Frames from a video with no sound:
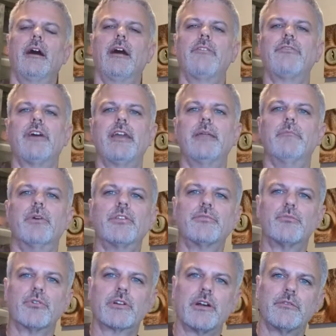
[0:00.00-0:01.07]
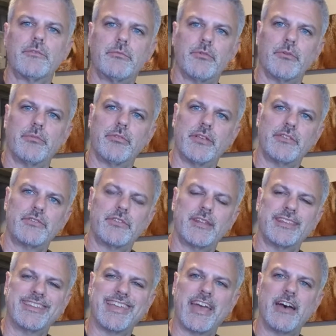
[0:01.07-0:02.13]
I find it much more comfortable to play
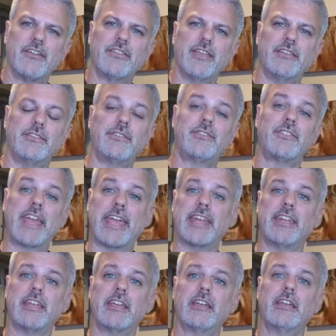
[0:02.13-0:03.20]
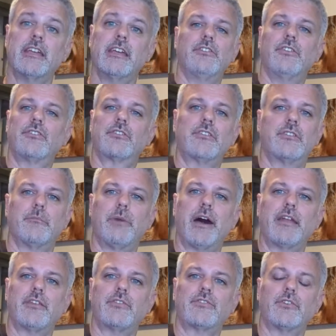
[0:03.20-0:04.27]
sitting down than standing, just because the
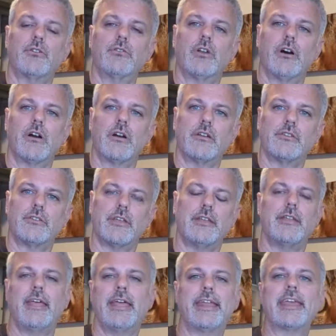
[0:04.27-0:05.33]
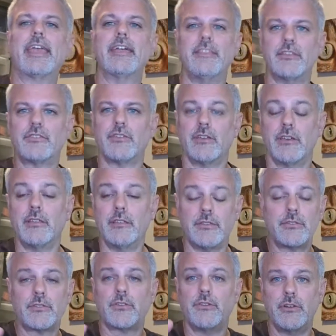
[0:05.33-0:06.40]
body's so large. And again, this
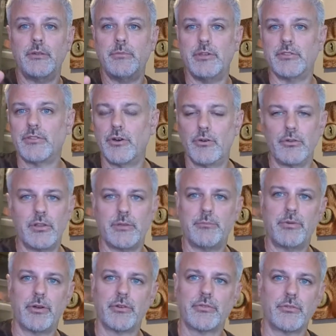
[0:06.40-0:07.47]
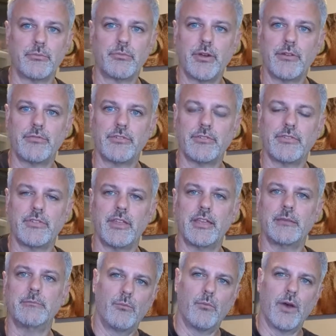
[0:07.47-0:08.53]
is going to be a totally personal preference thing.